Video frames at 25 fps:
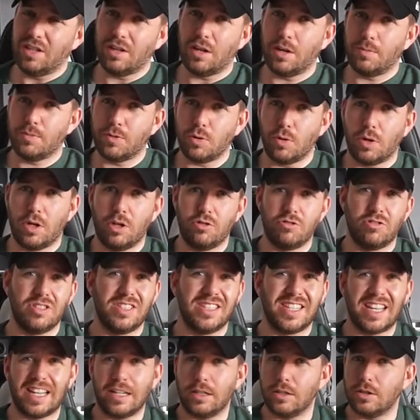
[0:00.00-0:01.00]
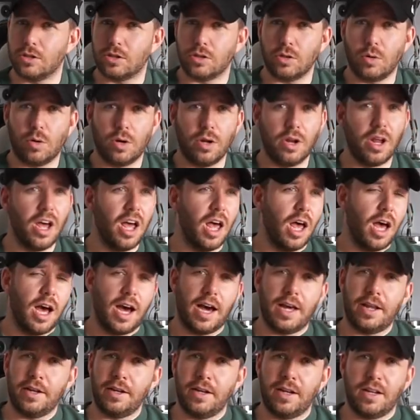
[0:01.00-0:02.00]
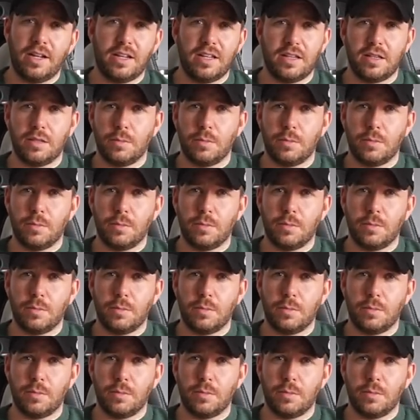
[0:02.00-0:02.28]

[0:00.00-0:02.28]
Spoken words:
up to 110 and so on, and